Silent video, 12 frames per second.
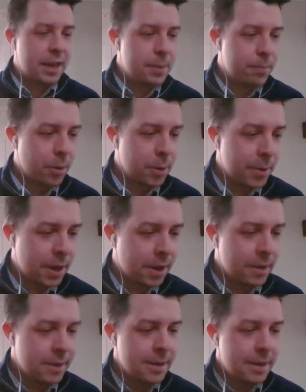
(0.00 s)
he'd probably be
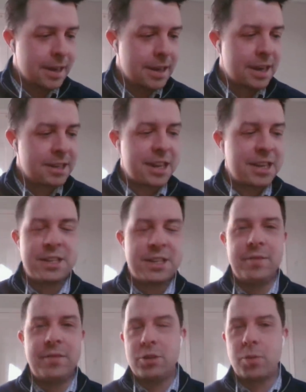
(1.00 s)
a
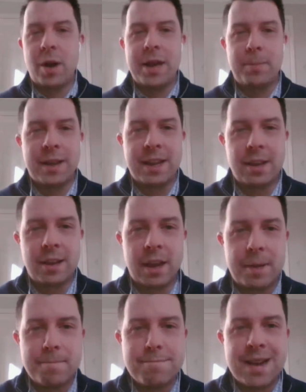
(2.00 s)
tentative each way picket,
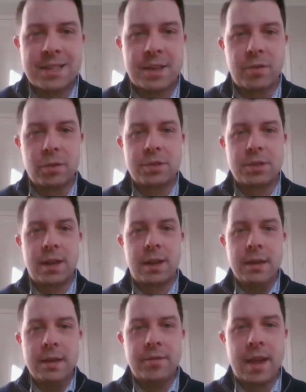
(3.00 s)
a massive odds there
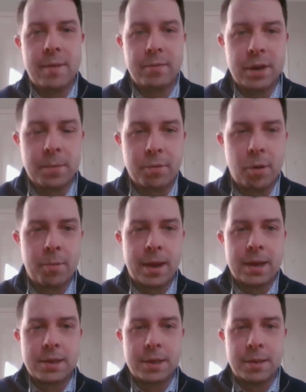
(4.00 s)
for the Henry de
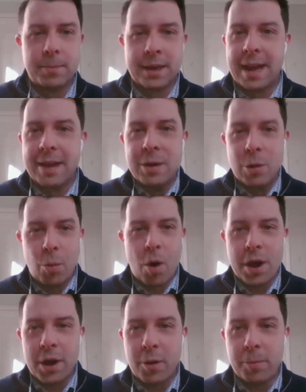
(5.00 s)
Bromhead team. But yeah,
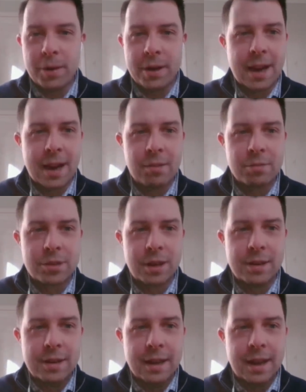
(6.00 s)
wide open
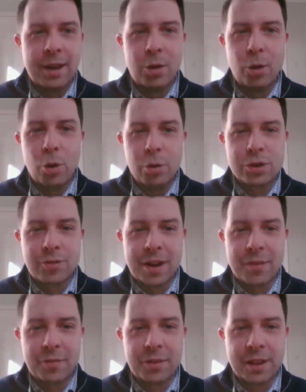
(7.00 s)
encounter, always
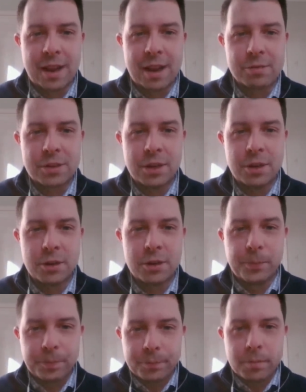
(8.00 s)
great fun, the county hurdle.